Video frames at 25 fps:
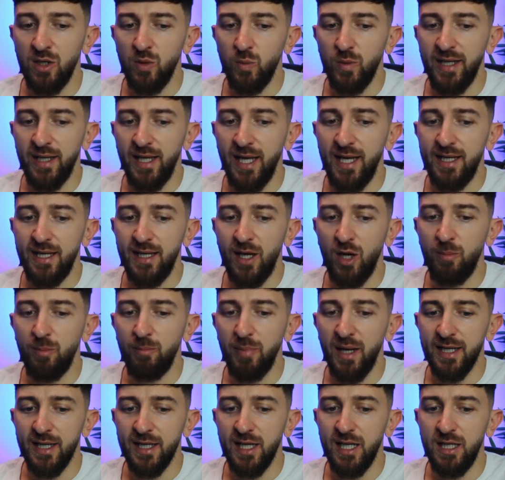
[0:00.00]
We can come
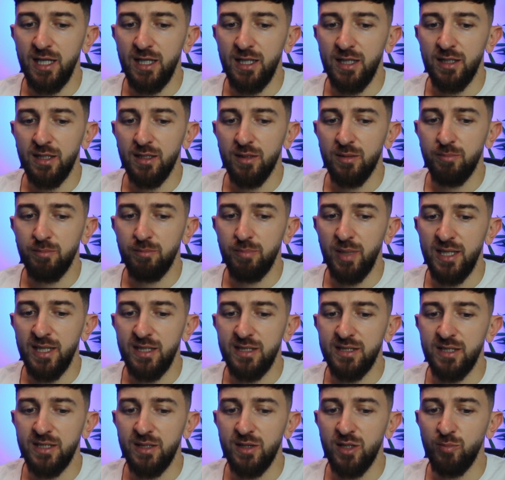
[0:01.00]
back here,
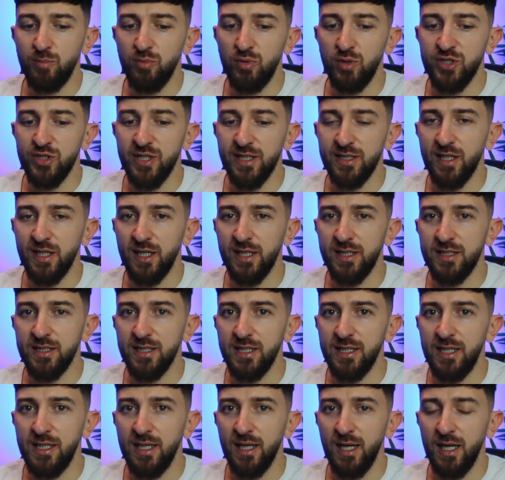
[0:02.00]
paste in the project
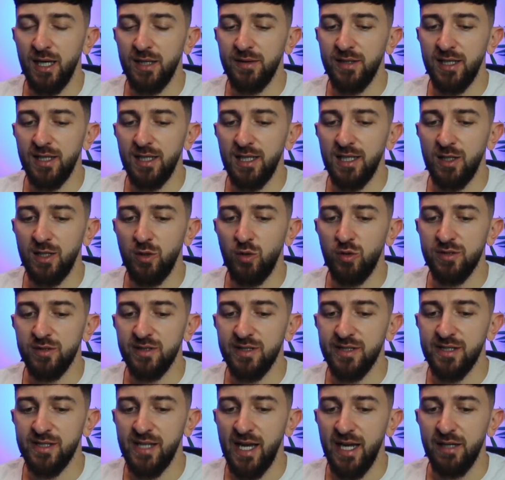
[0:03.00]
ID, and then click
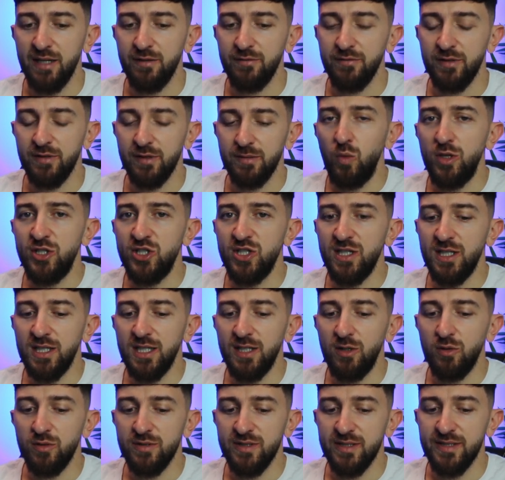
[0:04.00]
on Save. Once you
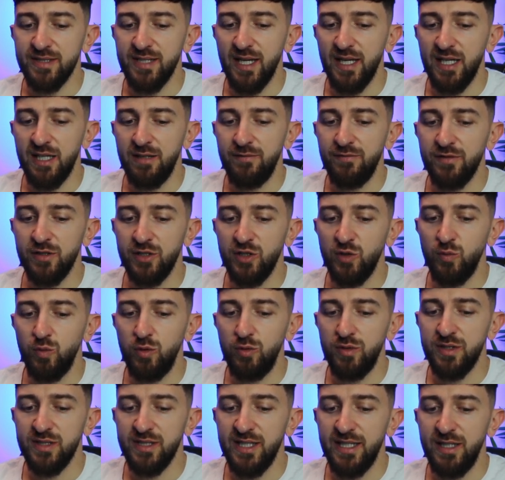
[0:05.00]
click on Save, you
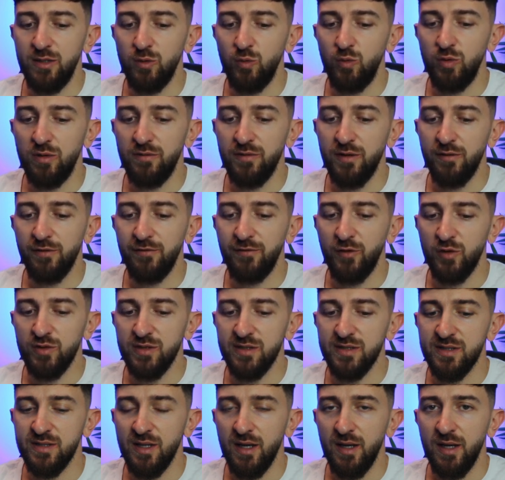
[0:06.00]
will see all of the
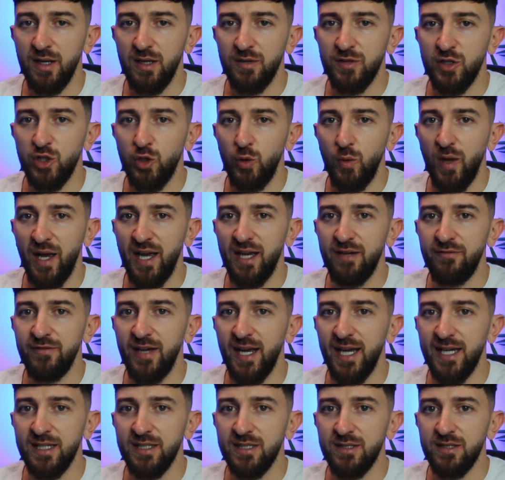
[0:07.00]
fonts that you have
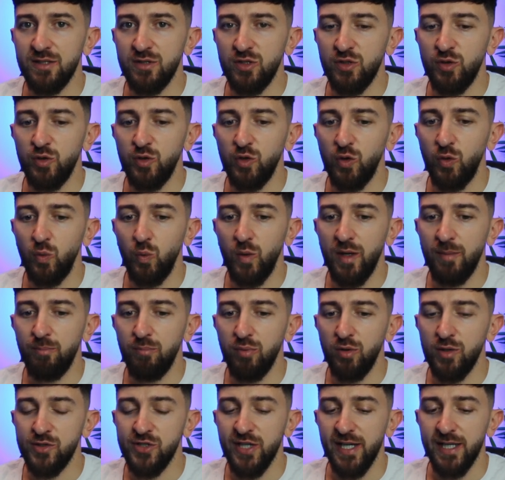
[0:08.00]
added to your web
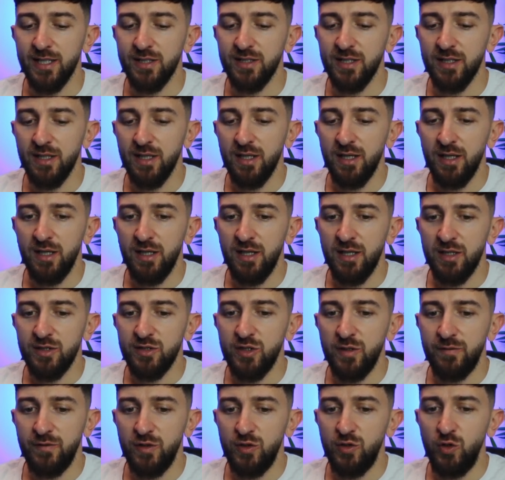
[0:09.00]
project.
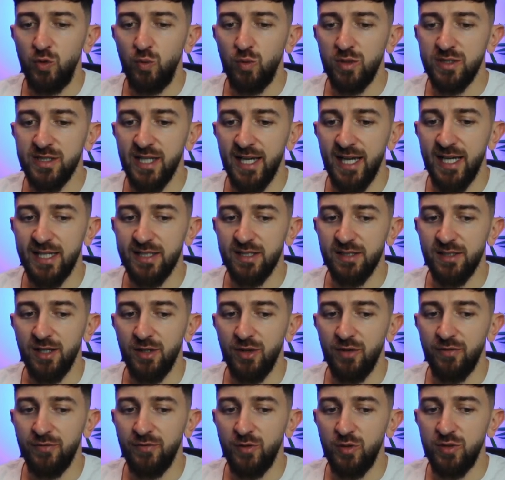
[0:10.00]
So if you do to add
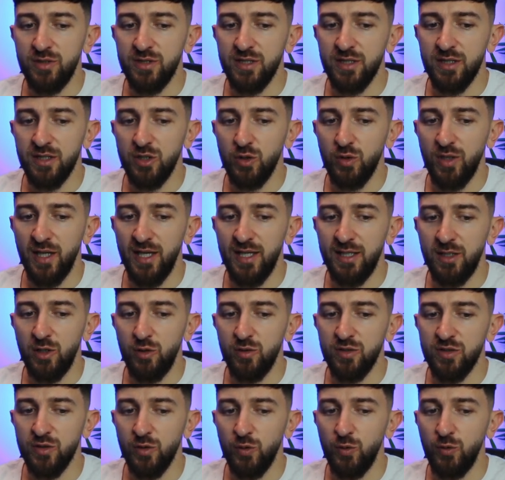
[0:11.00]
another font, you can
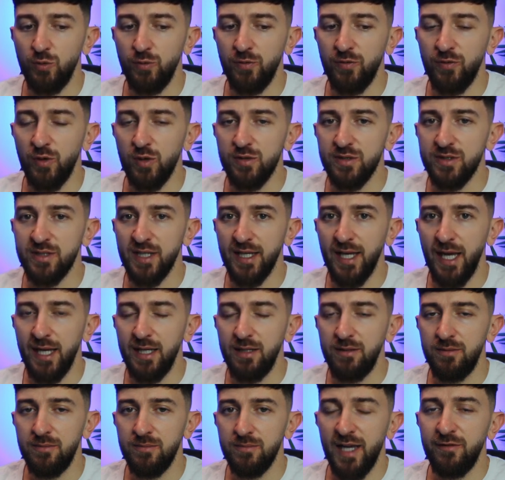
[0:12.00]
go to All Fonts
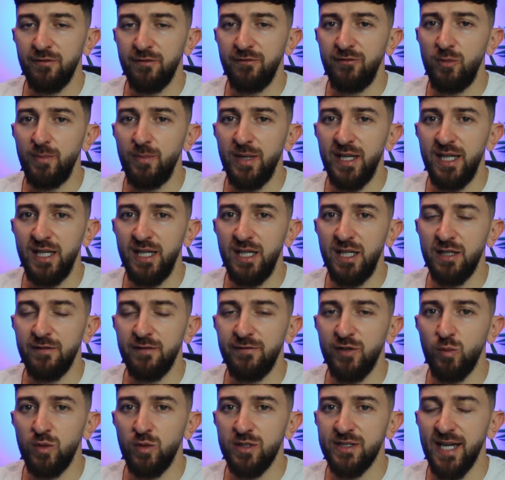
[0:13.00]
again. And from here,
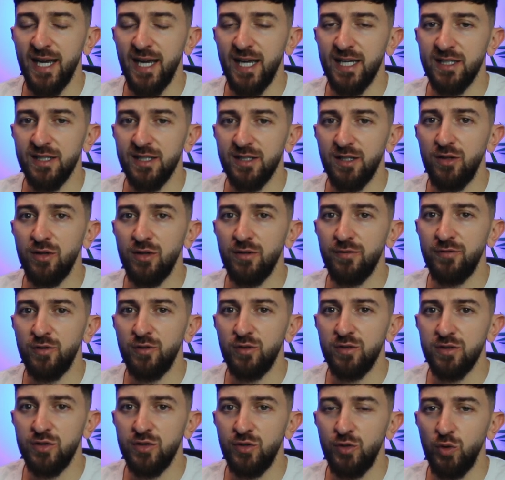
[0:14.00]
if you want to add another
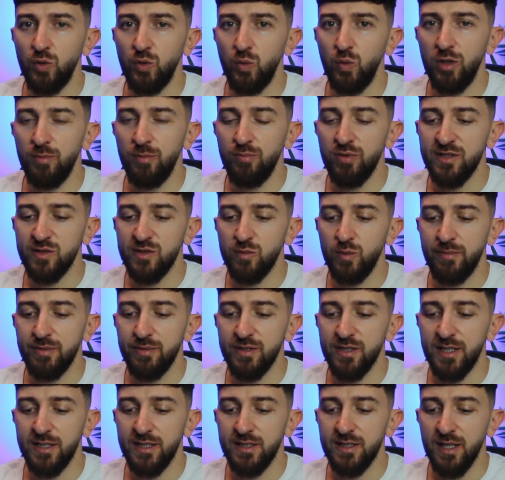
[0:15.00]
font to your WordPress
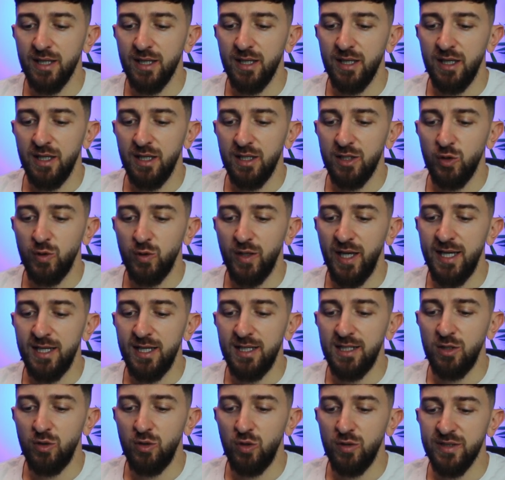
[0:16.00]
website, you
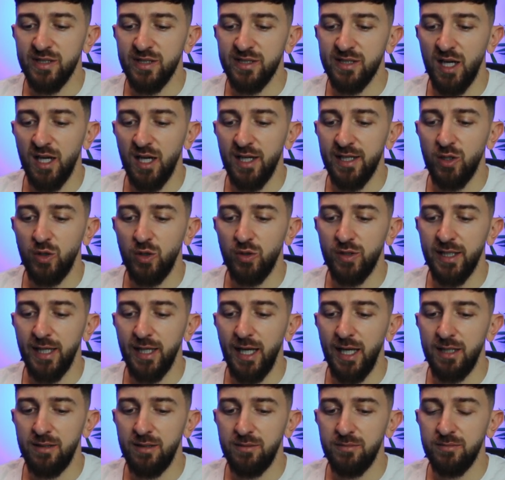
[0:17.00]
can click on this icon
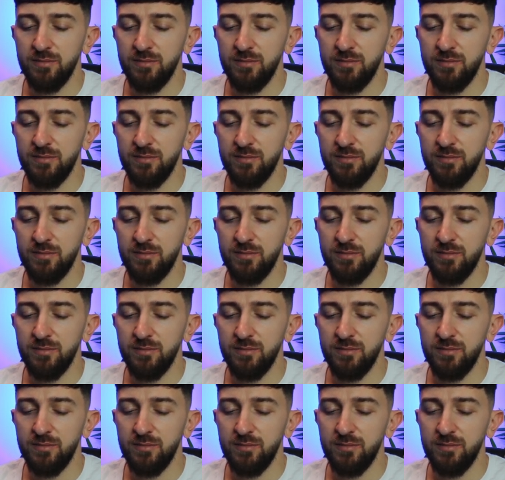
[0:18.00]
again.